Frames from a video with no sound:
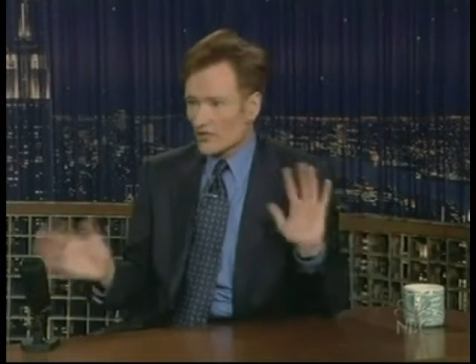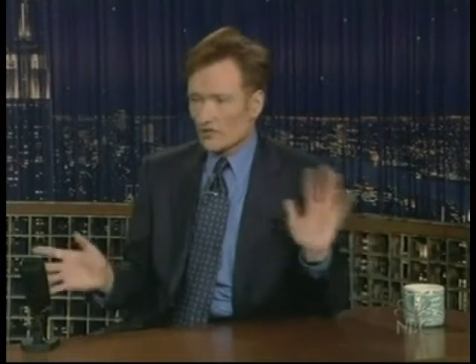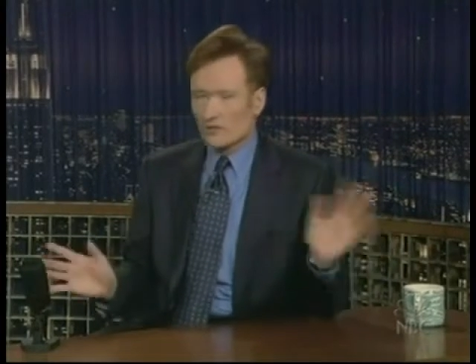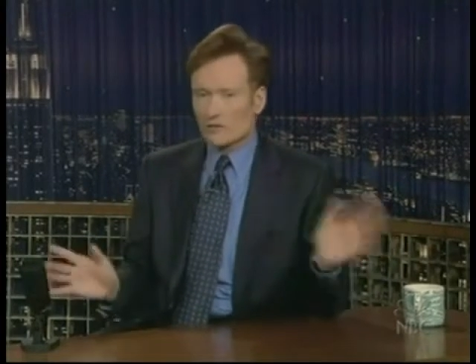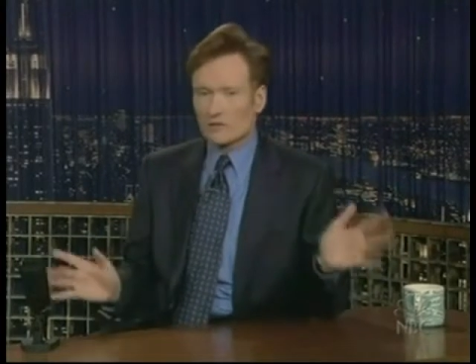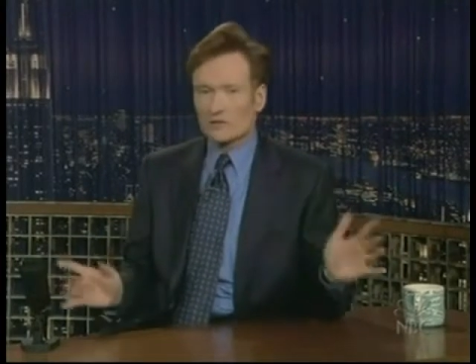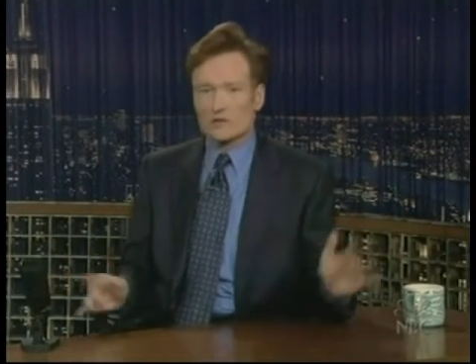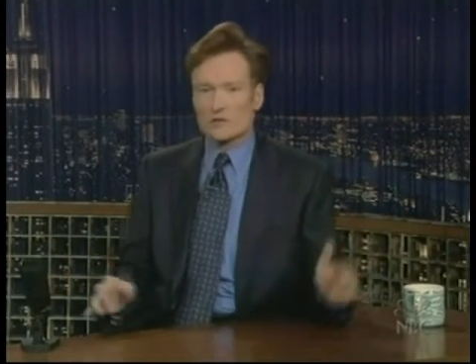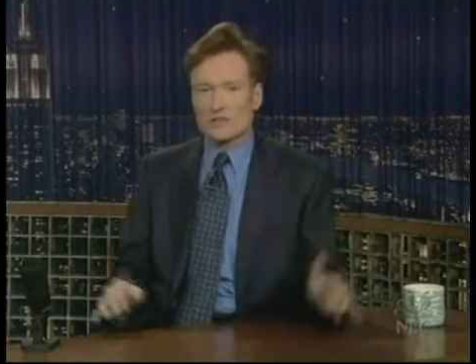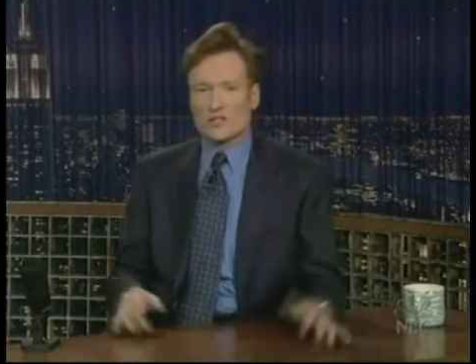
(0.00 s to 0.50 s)

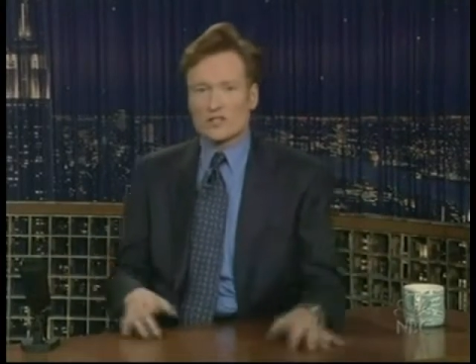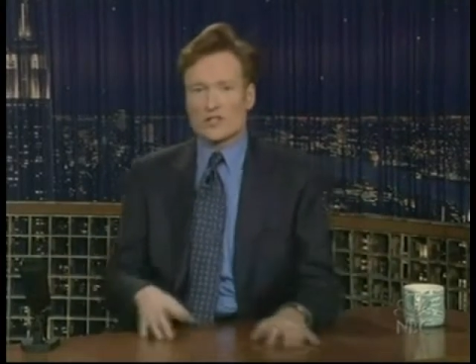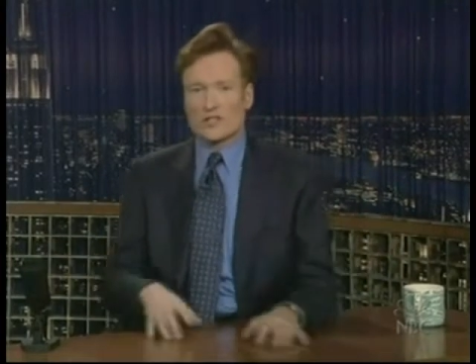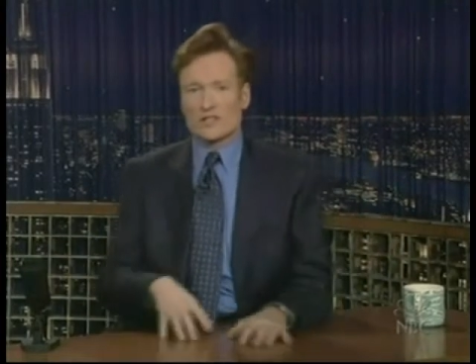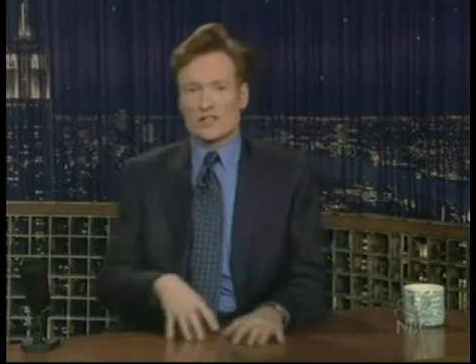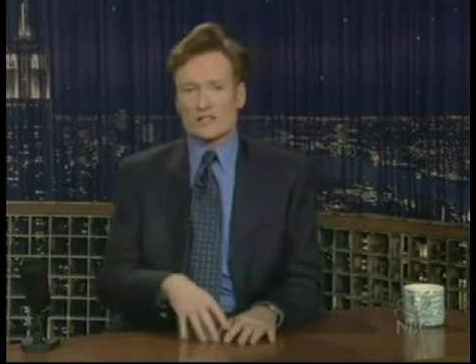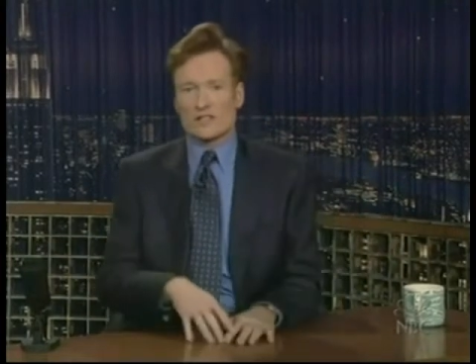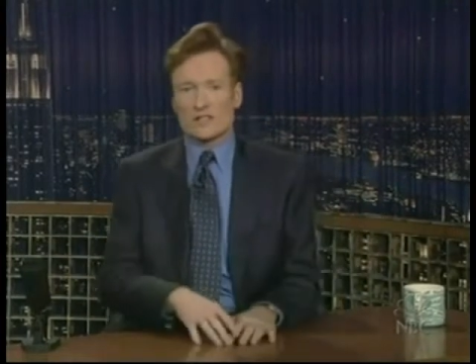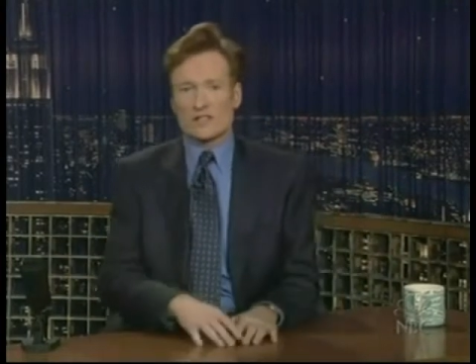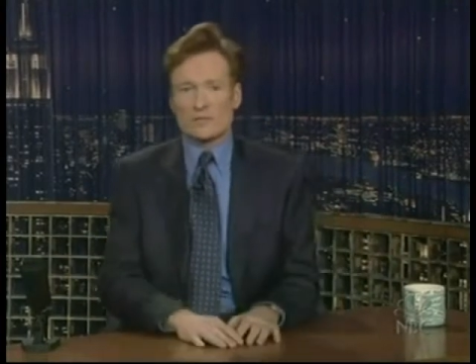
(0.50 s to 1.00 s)

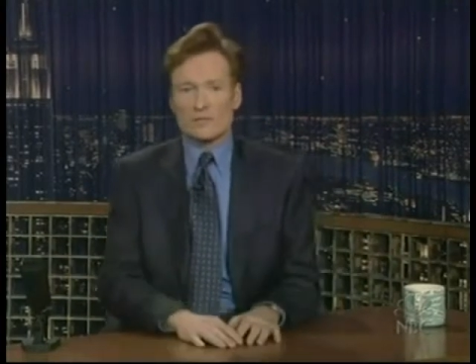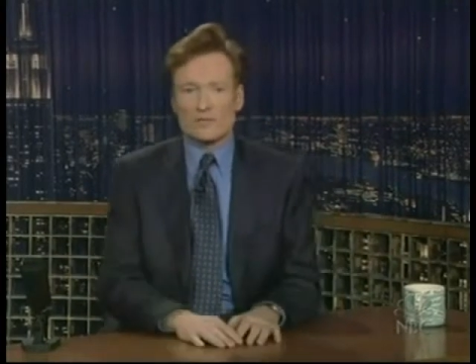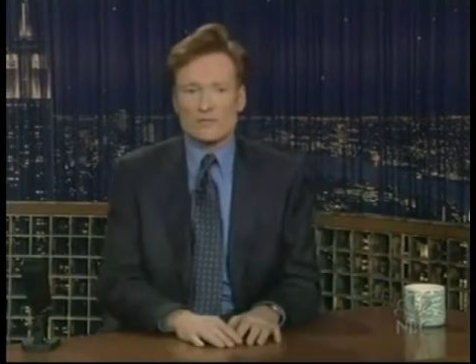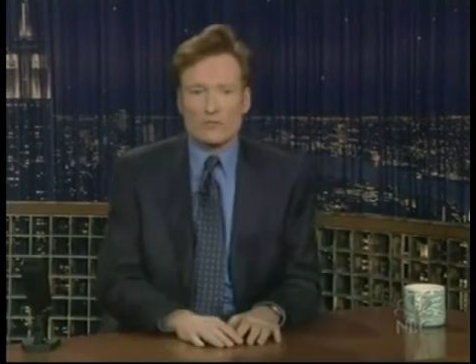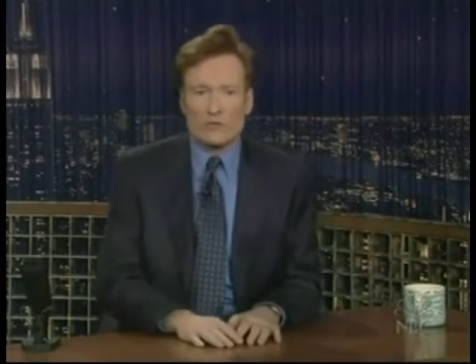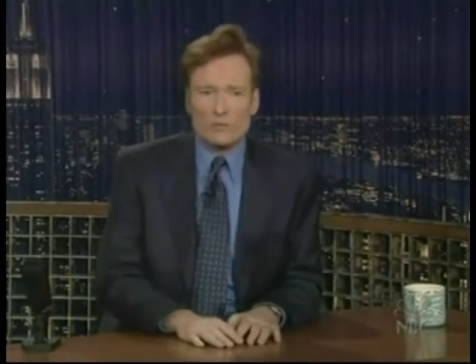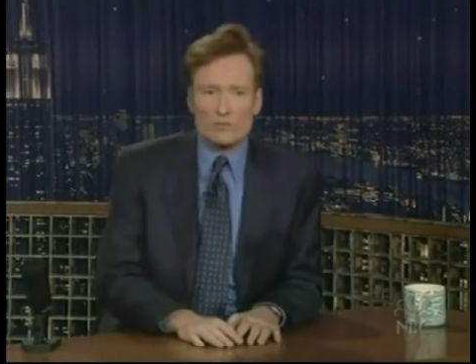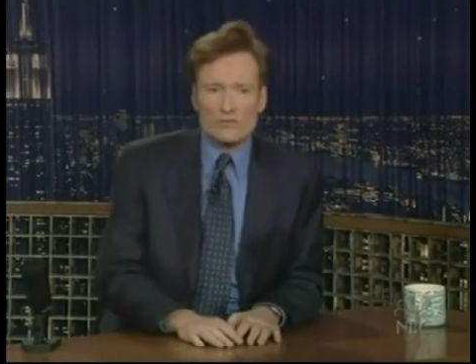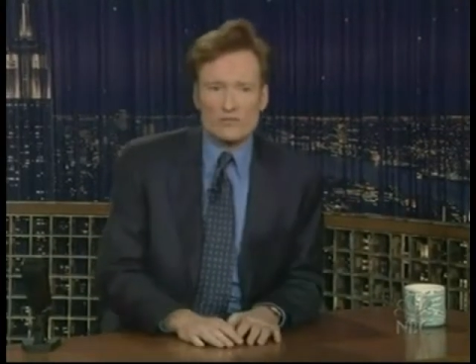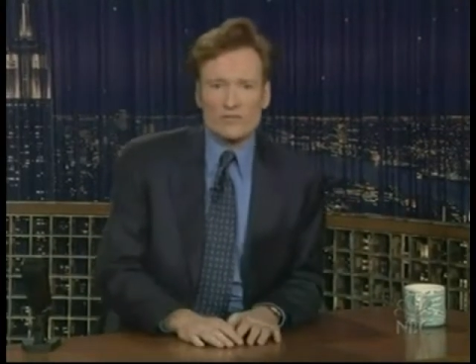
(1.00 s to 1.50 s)
illusionist and he
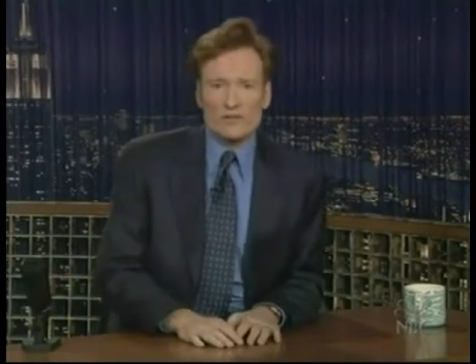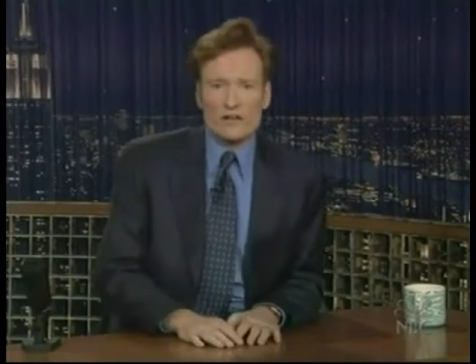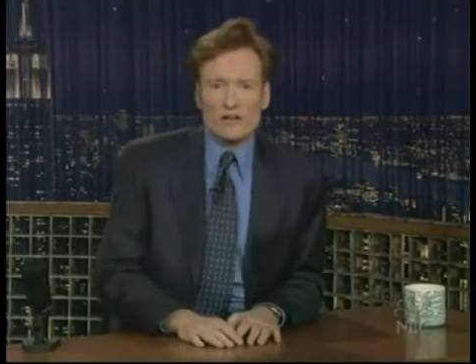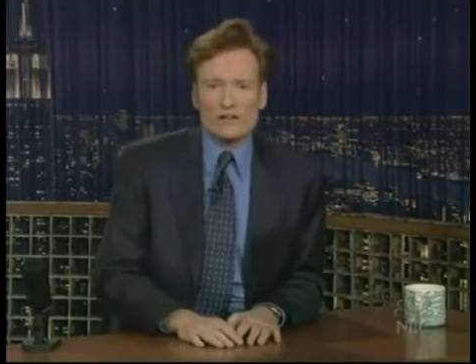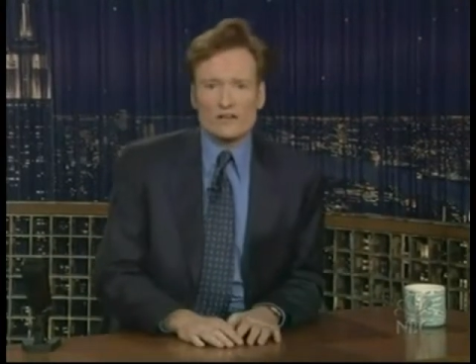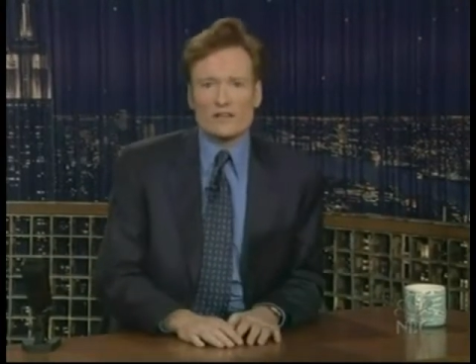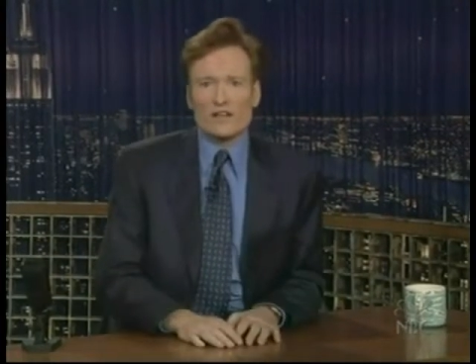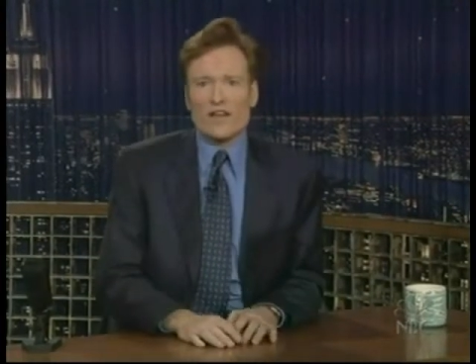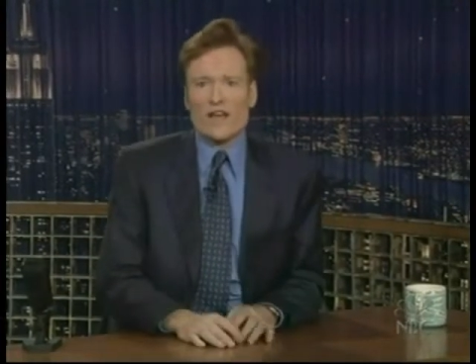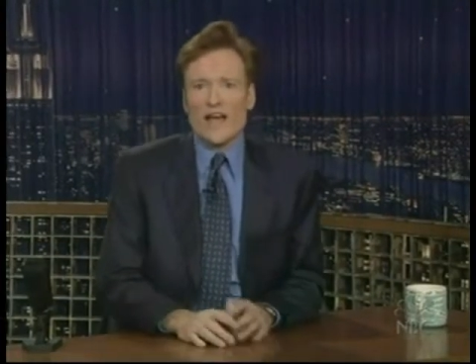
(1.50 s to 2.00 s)
performs
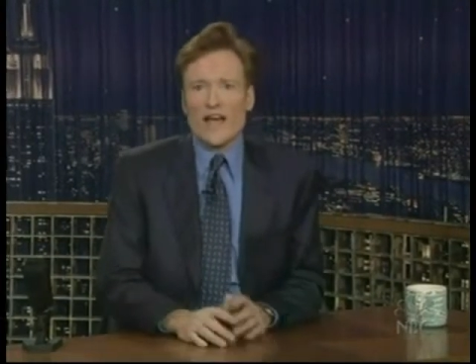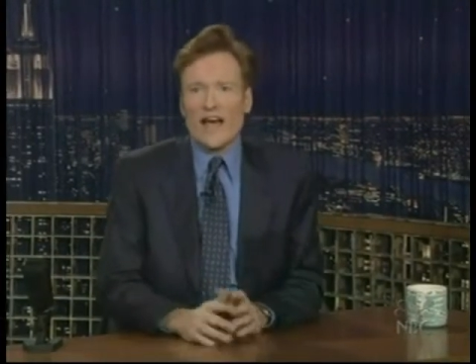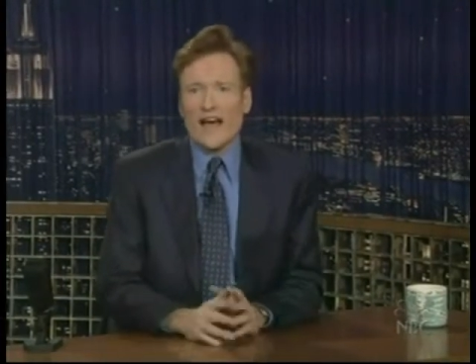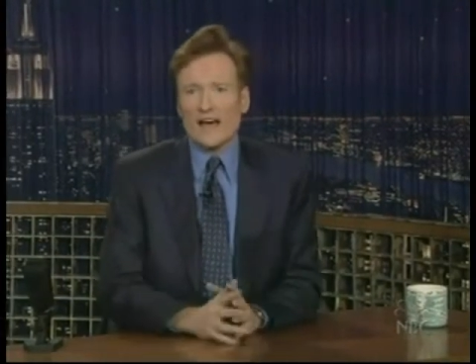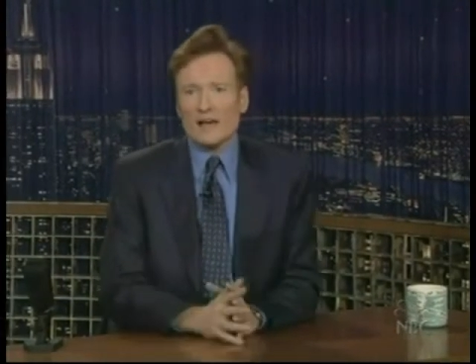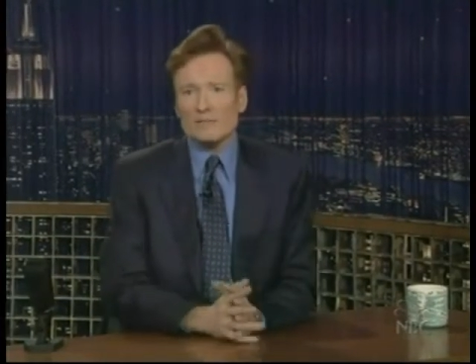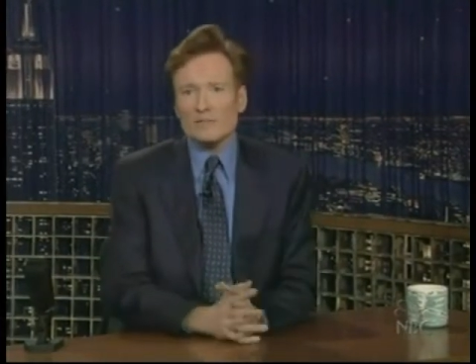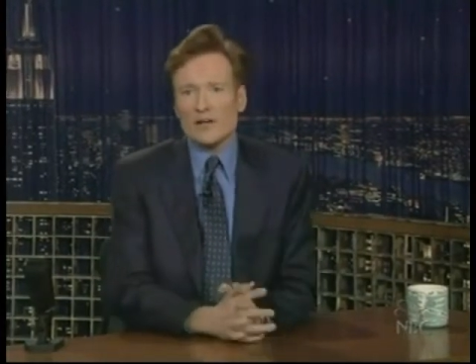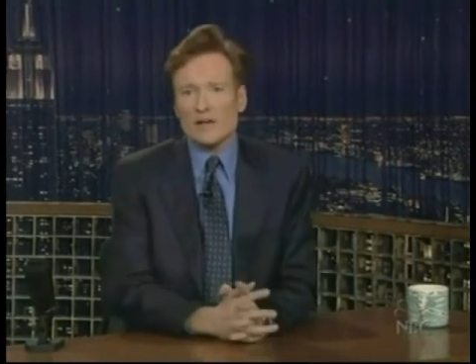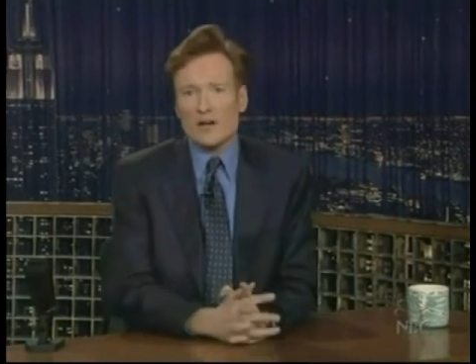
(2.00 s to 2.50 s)
stunts,
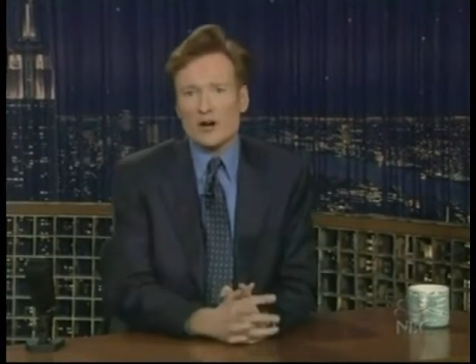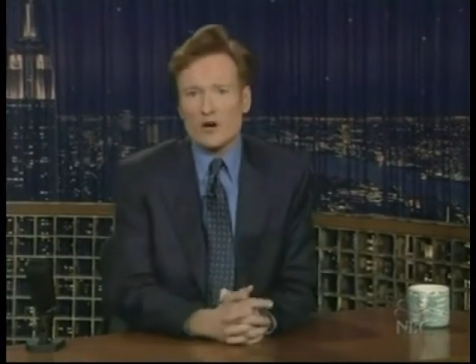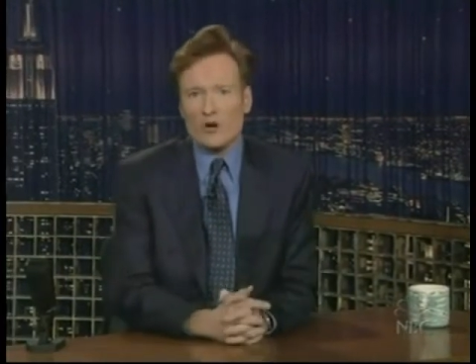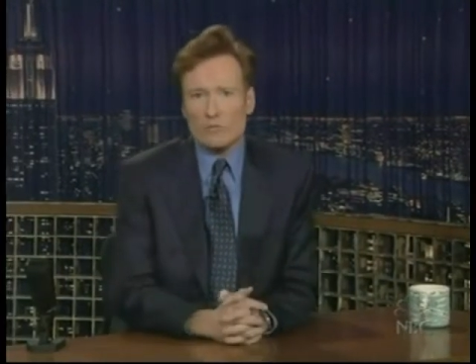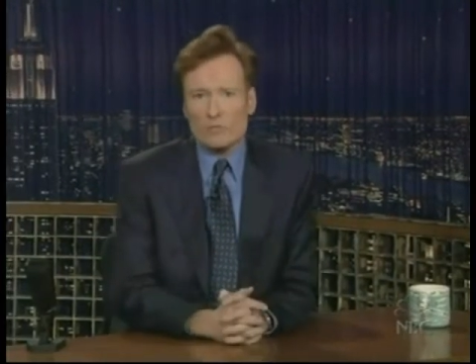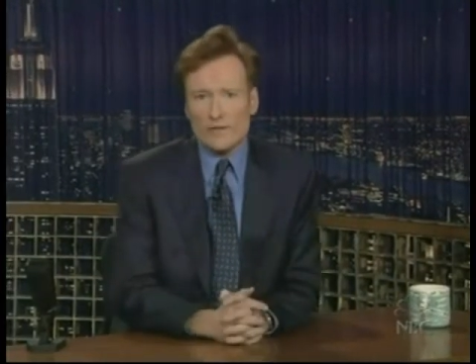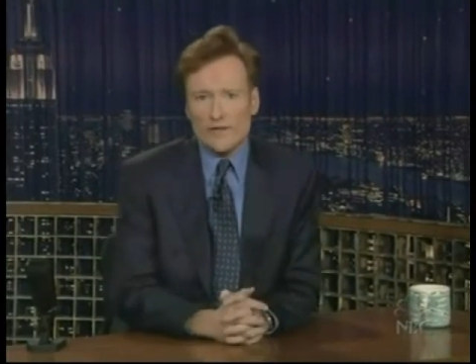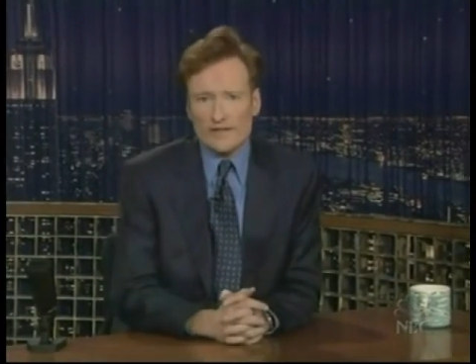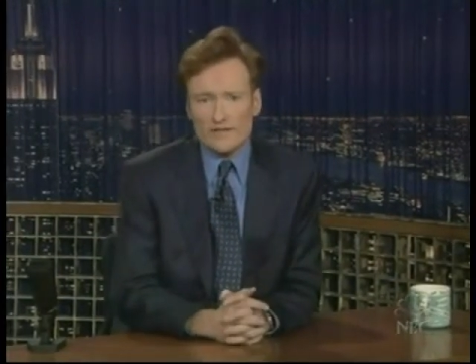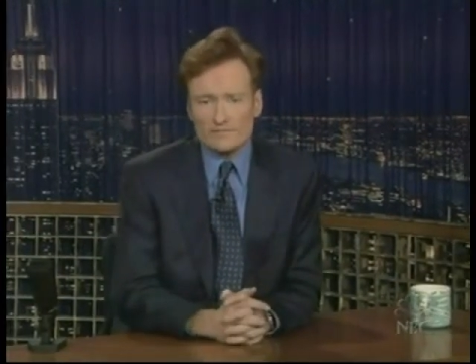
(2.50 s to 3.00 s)
had been
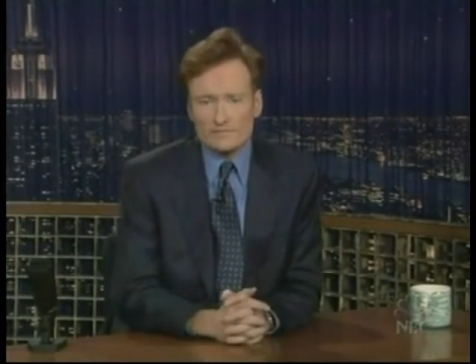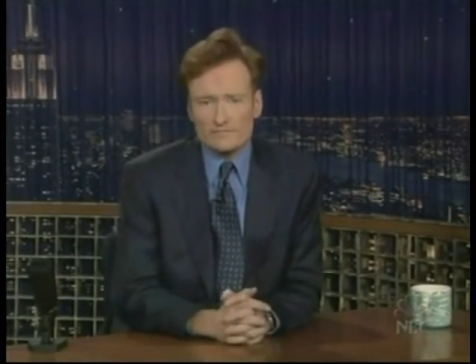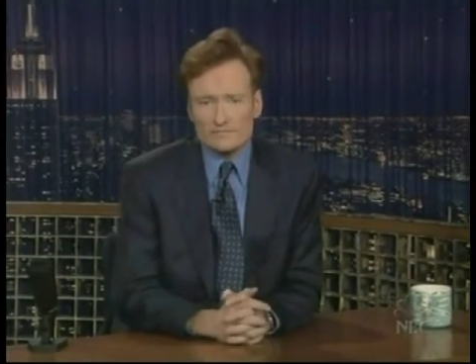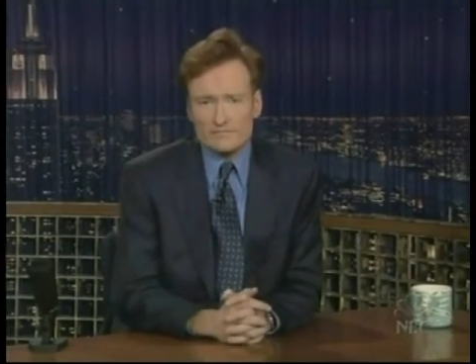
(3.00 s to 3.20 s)
hoping